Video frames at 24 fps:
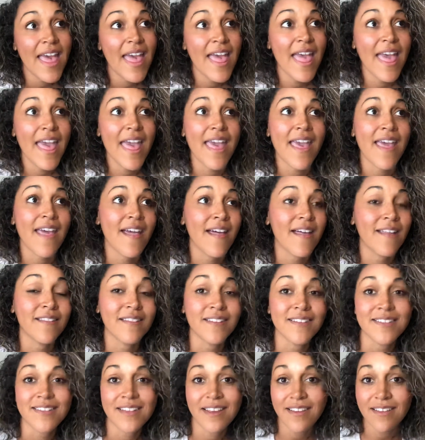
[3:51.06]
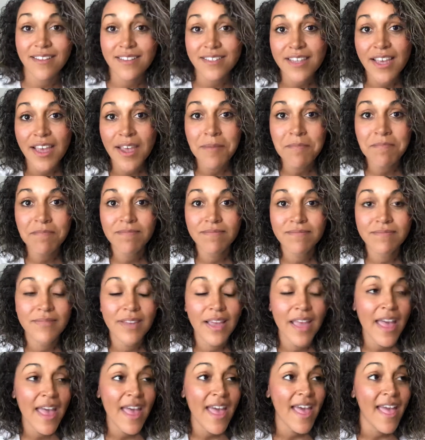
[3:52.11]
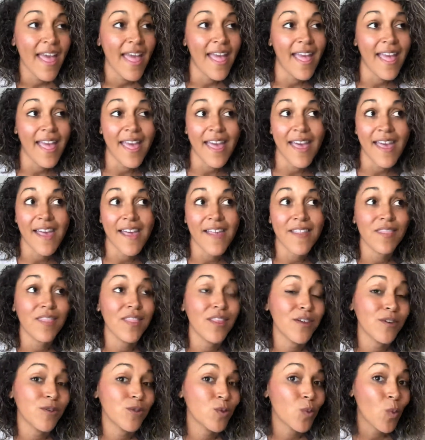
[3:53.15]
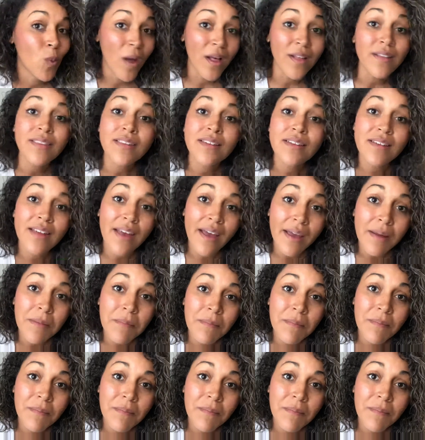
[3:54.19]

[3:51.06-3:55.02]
and the second time, and the 12th time.